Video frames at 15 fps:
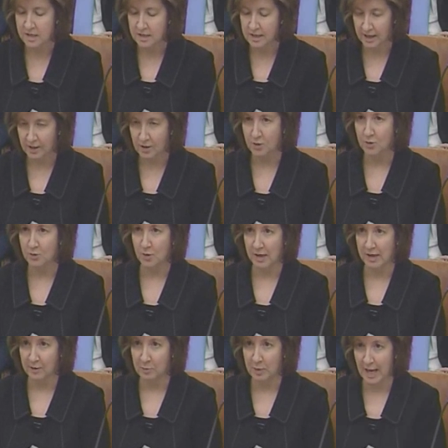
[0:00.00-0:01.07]
Thank you,
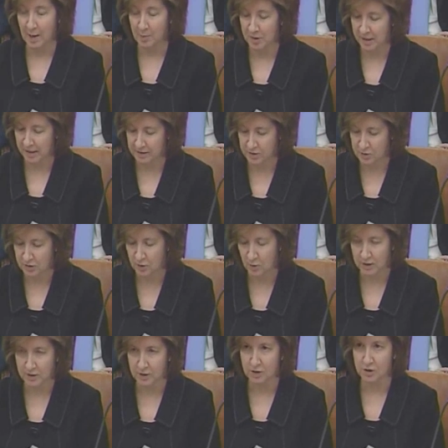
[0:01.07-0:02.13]
and I'd be happy to answer any
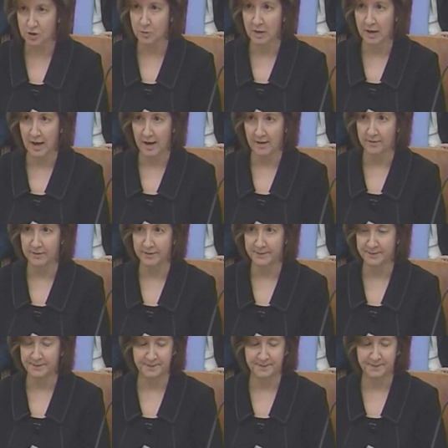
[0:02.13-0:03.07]
questions you may have.